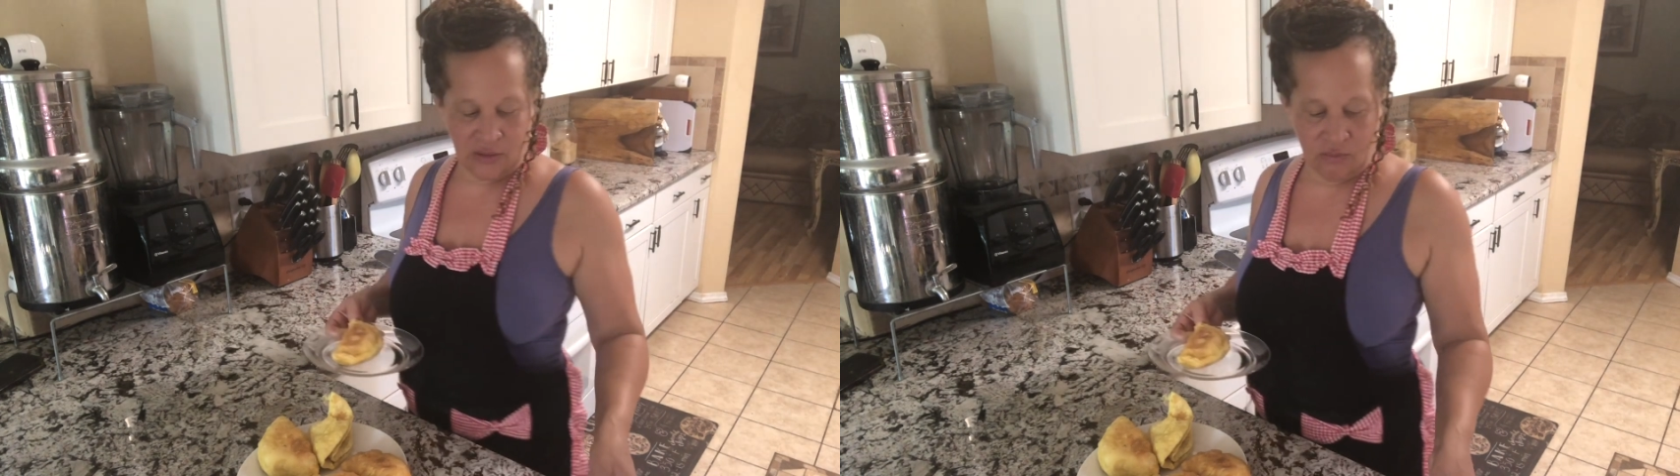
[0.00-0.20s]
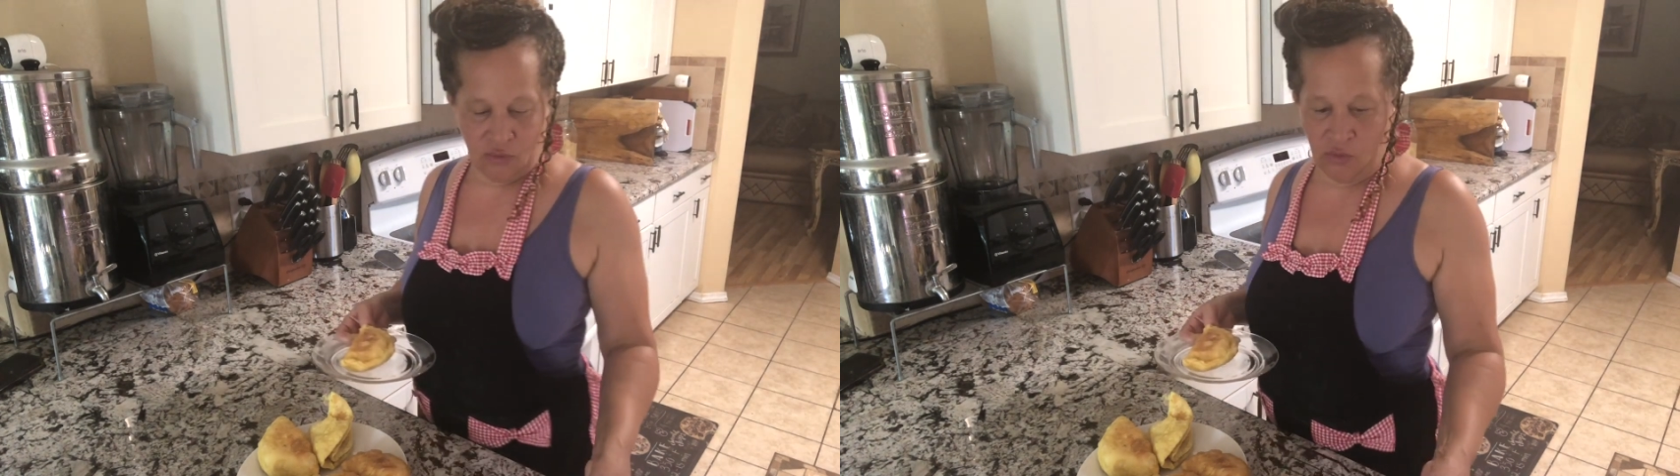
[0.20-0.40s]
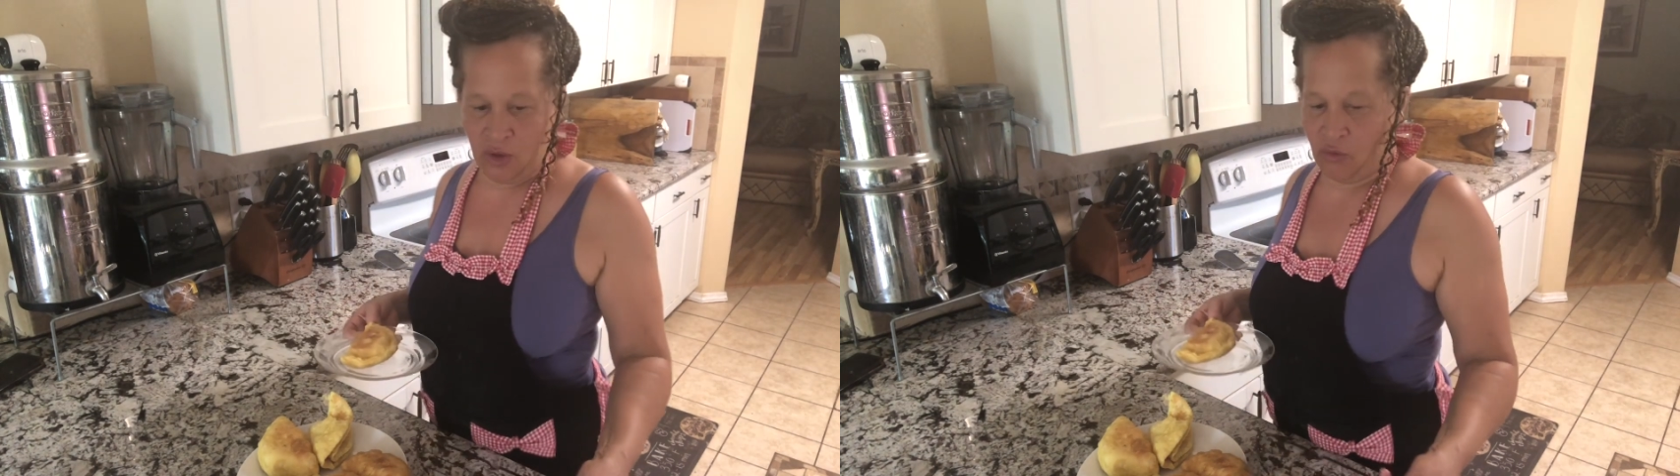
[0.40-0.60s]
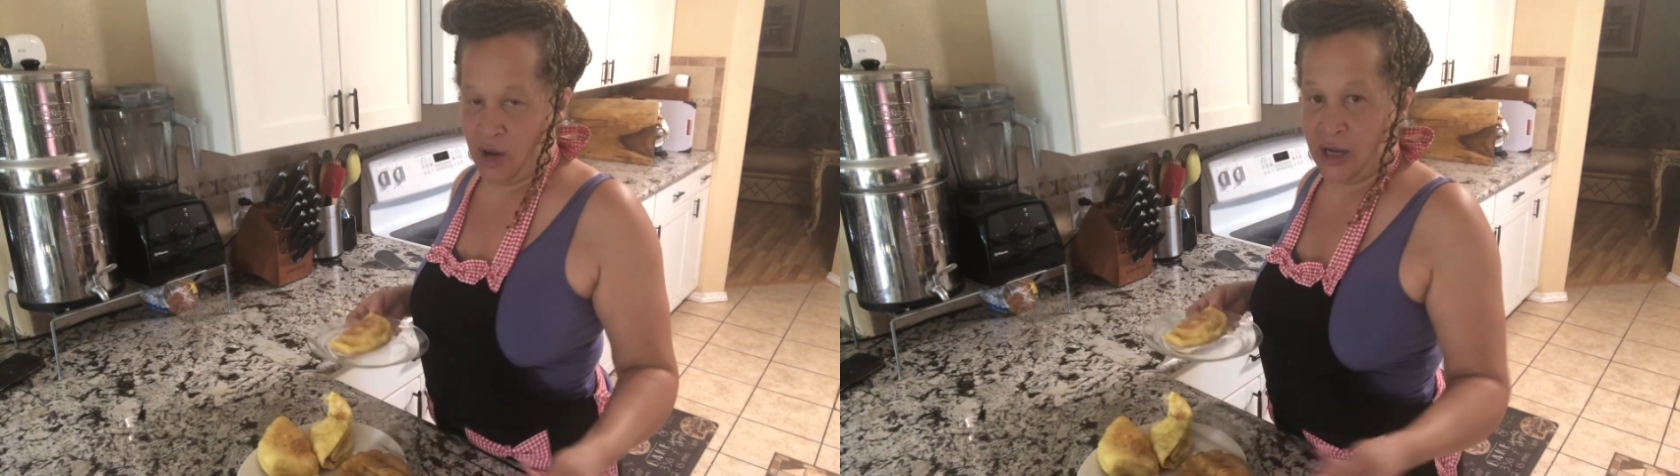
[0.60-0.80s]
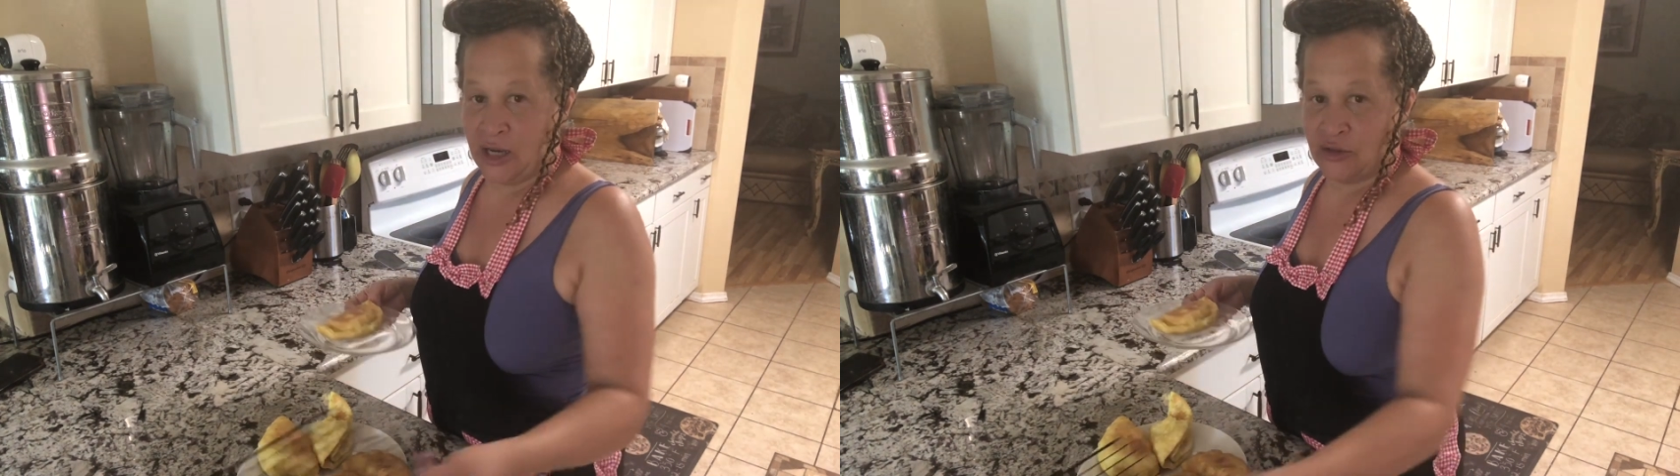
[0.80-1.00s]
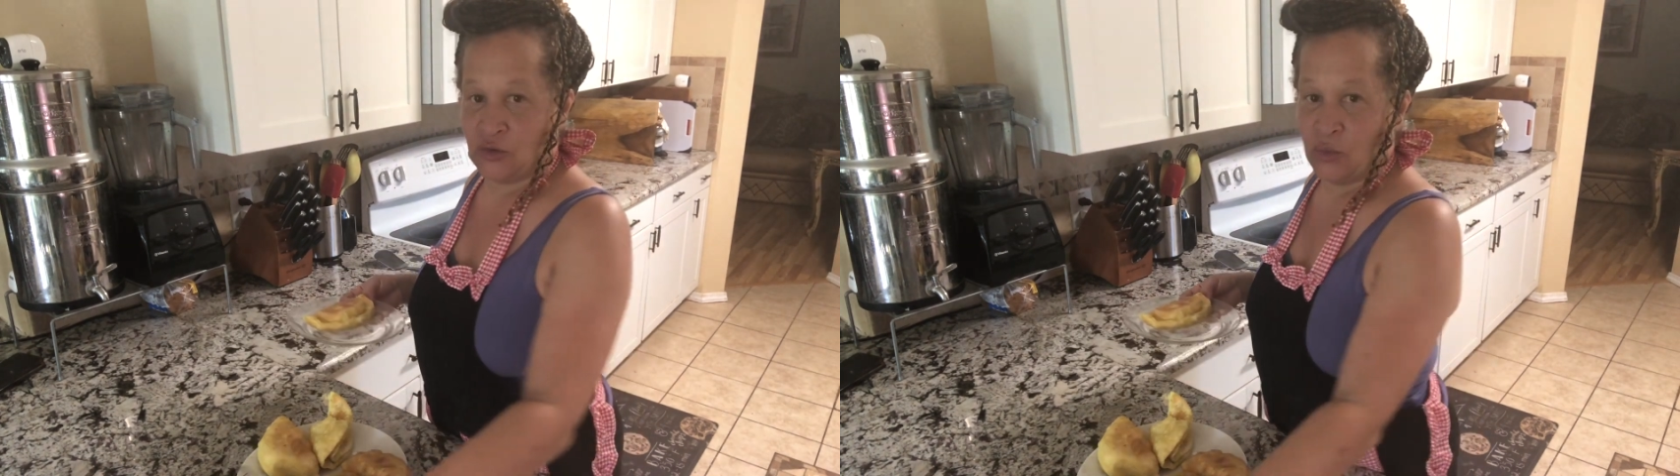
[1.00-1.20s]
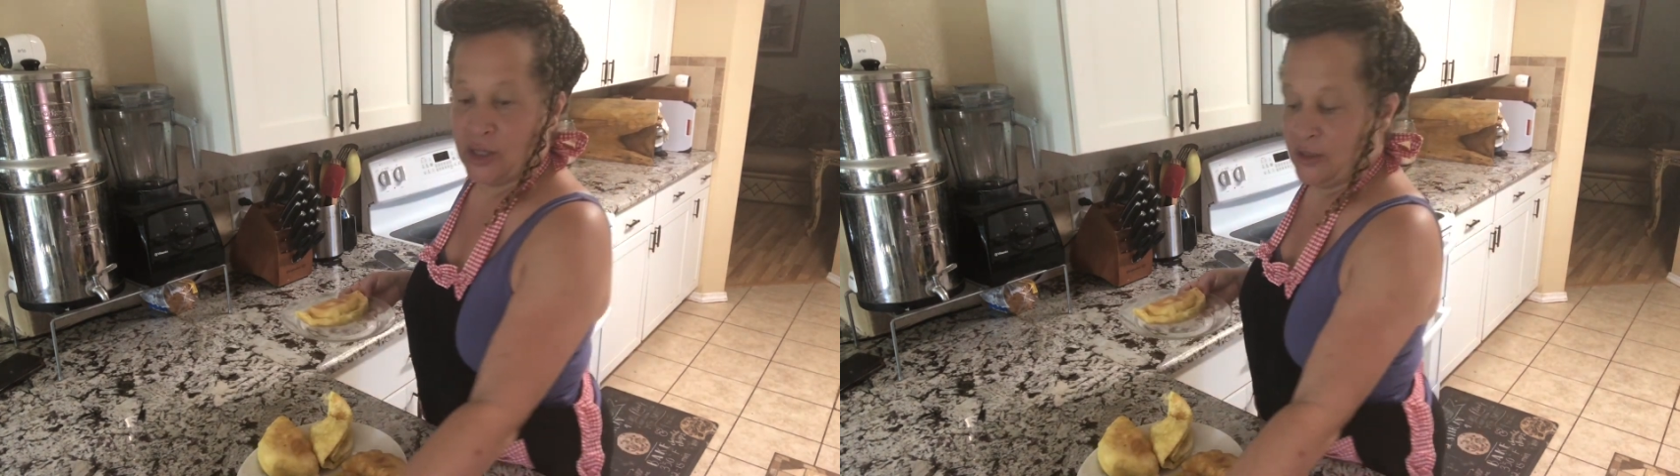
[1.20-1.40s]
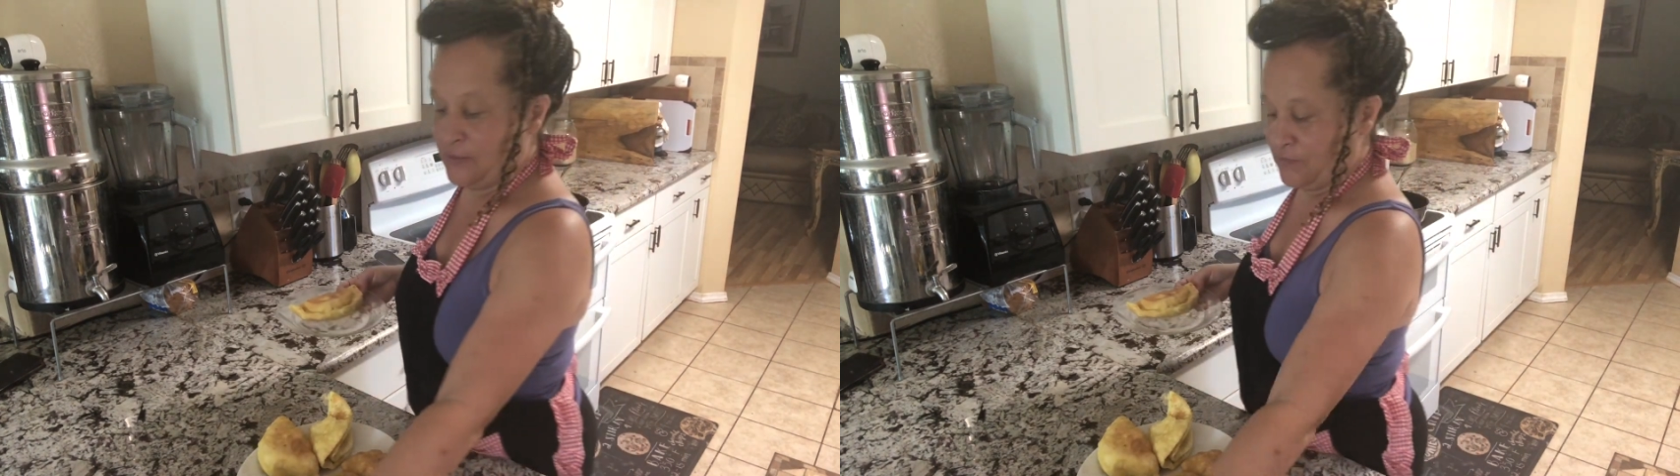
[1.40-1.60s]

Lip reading: move my rack out the way,